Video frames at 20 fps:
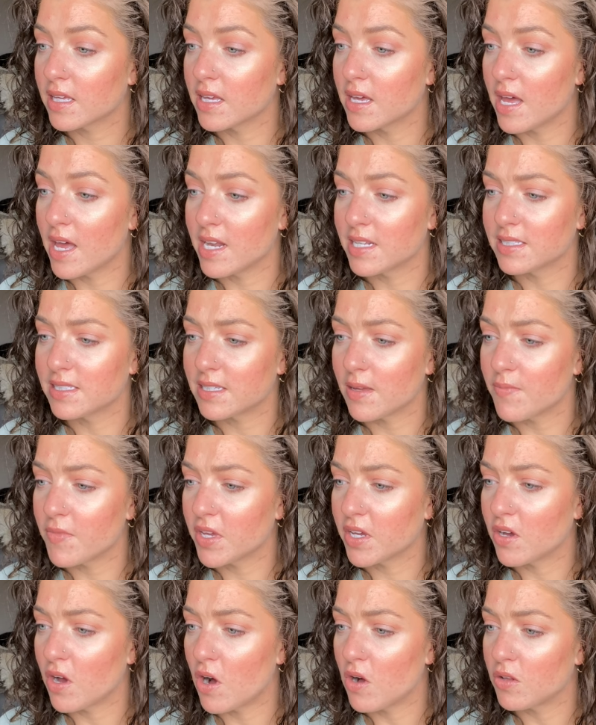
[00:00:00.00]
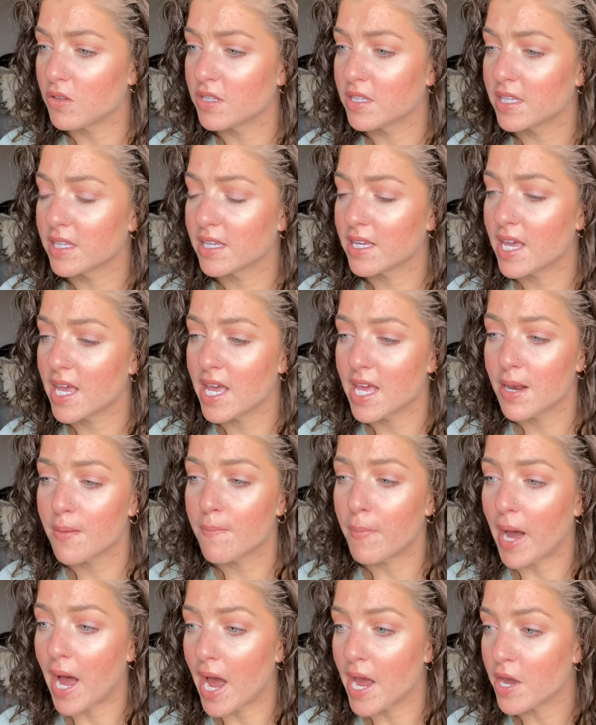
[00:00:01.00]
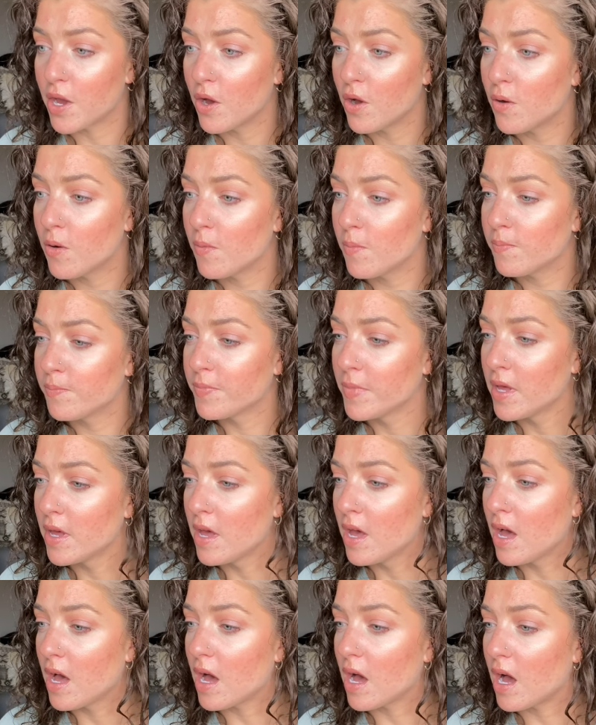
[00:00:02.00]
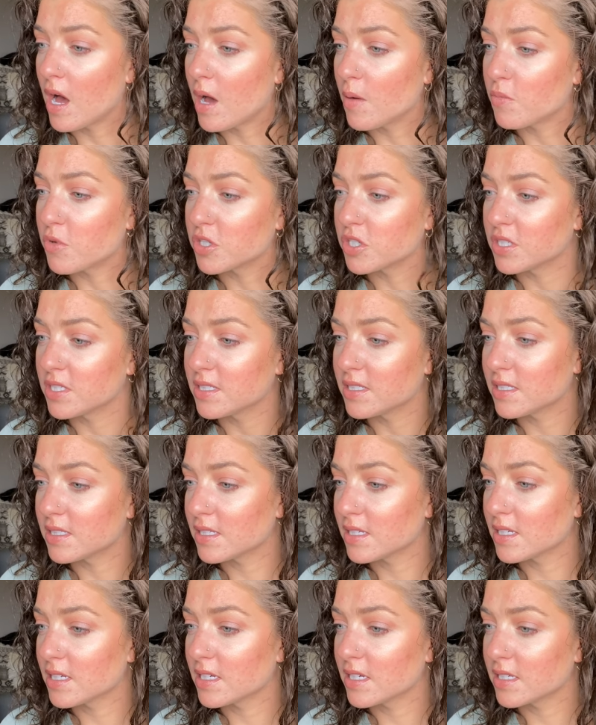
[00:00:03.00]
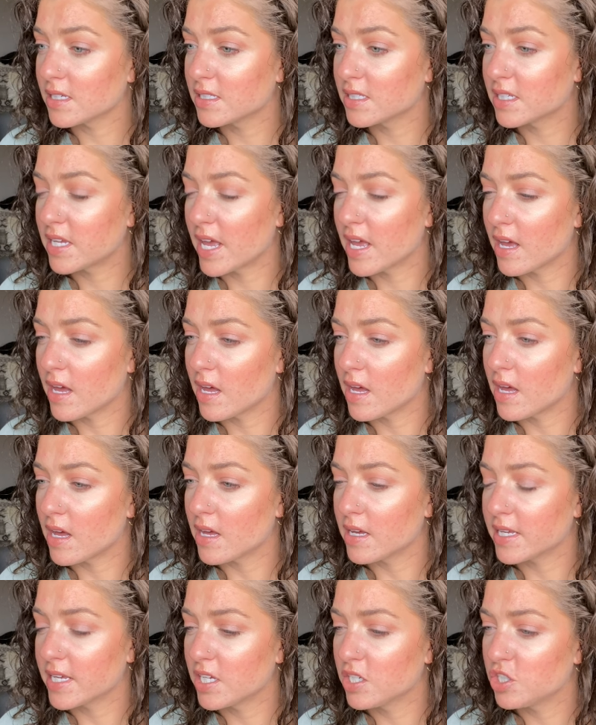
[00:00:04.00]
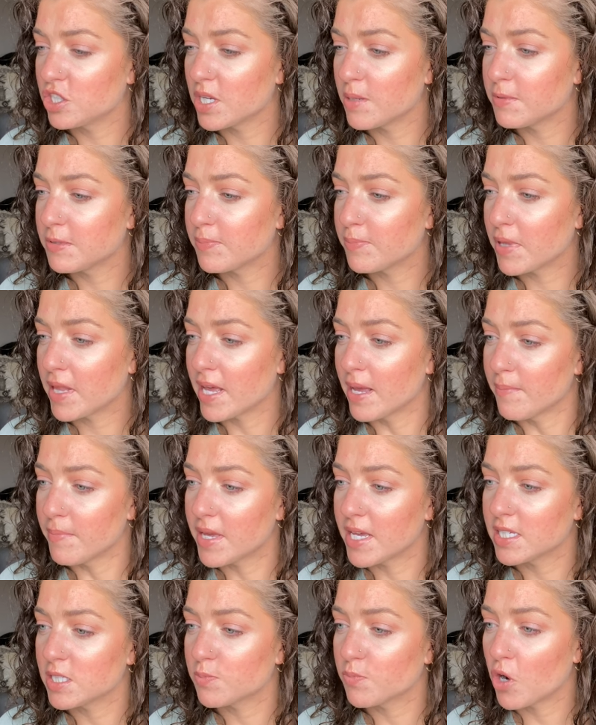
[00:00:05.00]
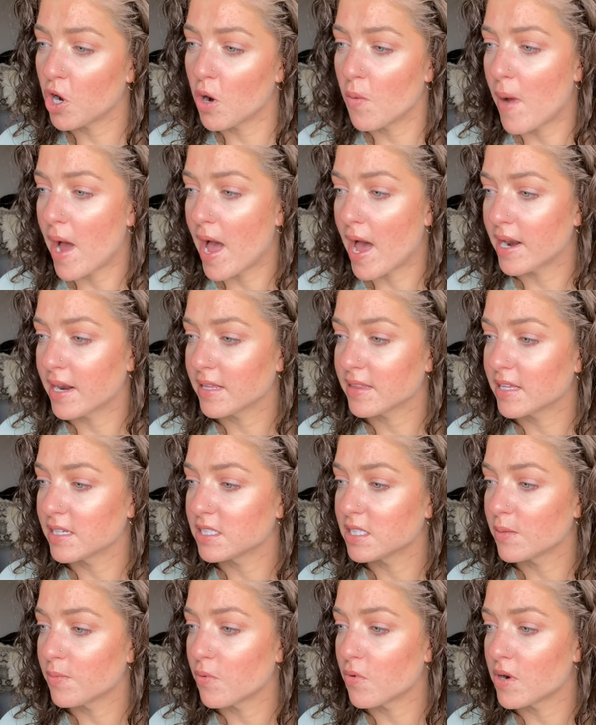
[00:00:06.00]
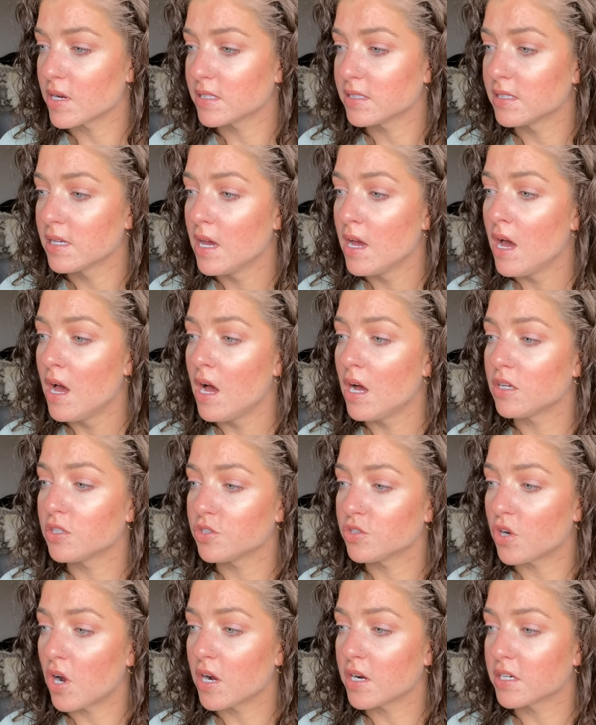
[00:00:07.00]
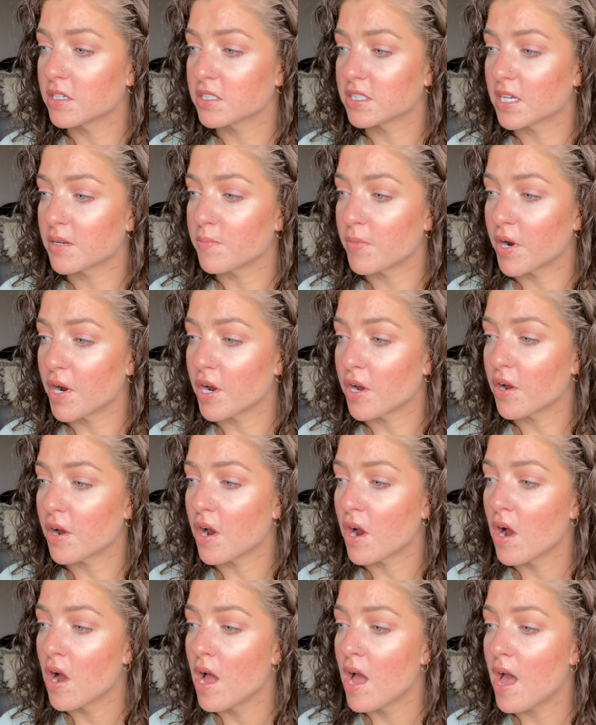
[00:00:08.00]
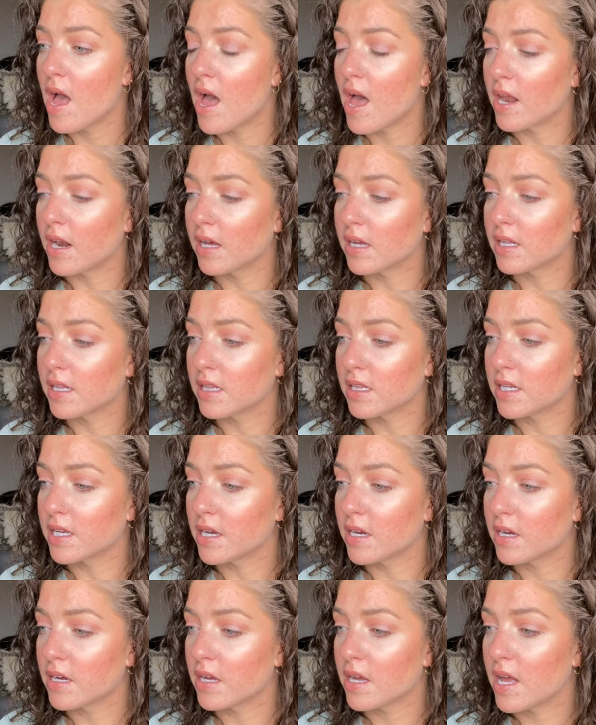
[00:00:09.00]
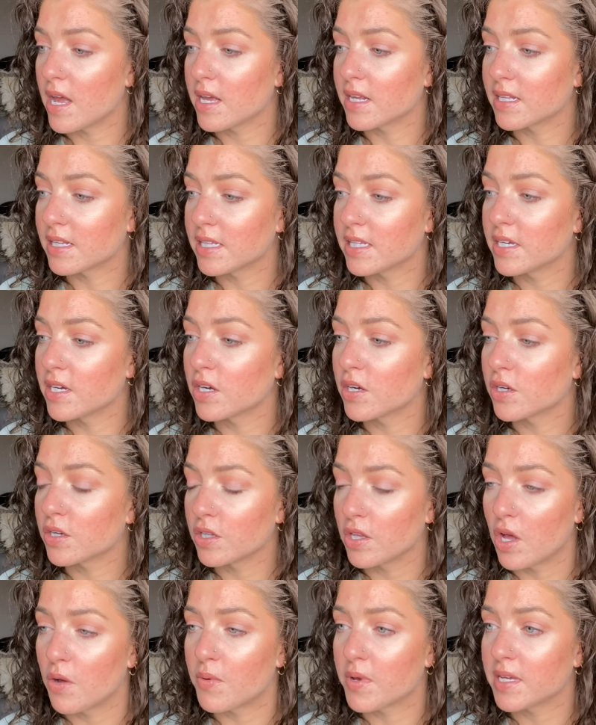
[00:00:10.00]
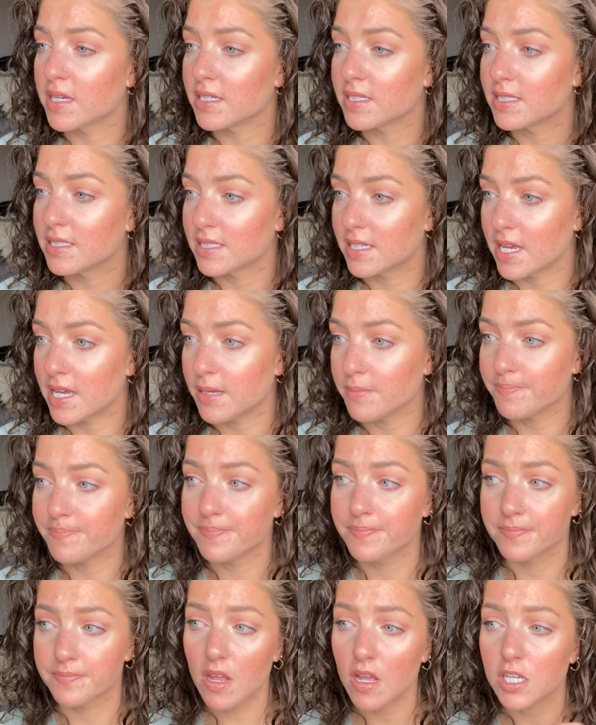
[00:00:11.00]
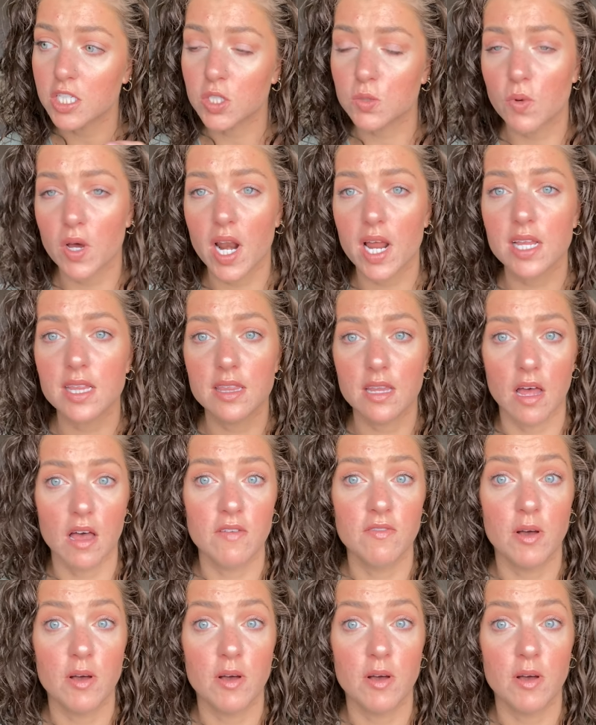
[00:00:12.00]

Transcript: and something called KinBiome, um, which is Kinship's plant-based probiotic that supports a stronger skin barrier and a clear and clear glowing skin. So what I love